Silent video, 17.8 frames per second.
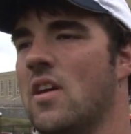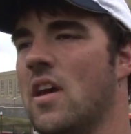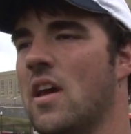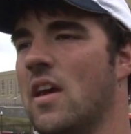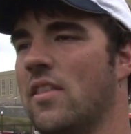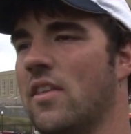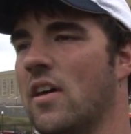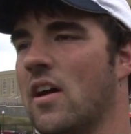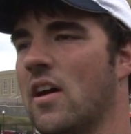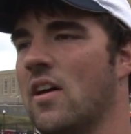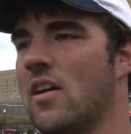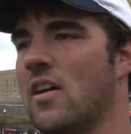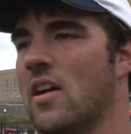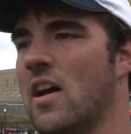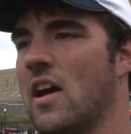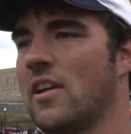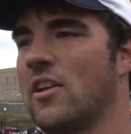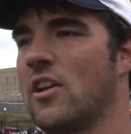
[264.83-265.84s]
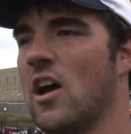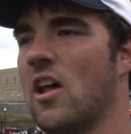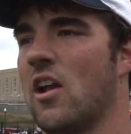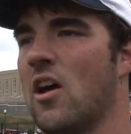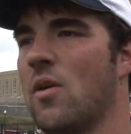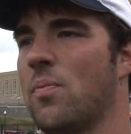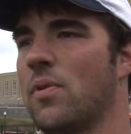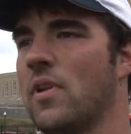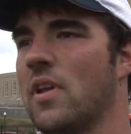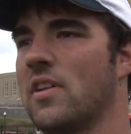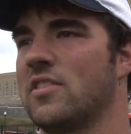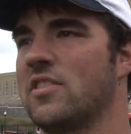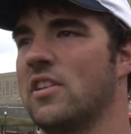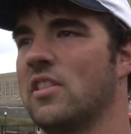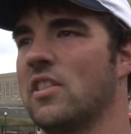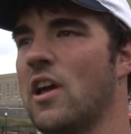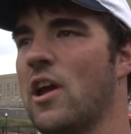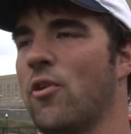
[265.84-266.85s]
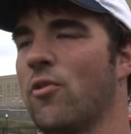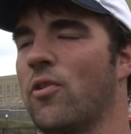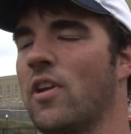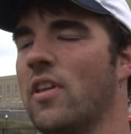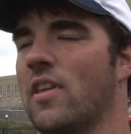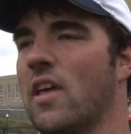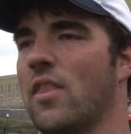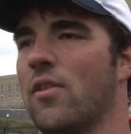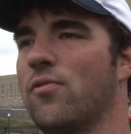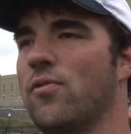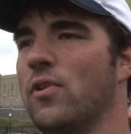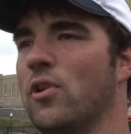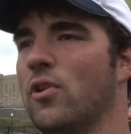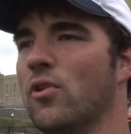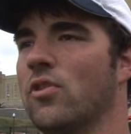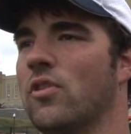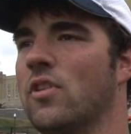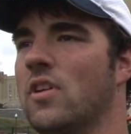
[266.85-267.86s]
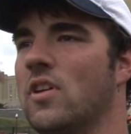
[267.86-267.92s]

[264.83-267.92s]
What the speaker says: And I got up and I see Larry running down the field,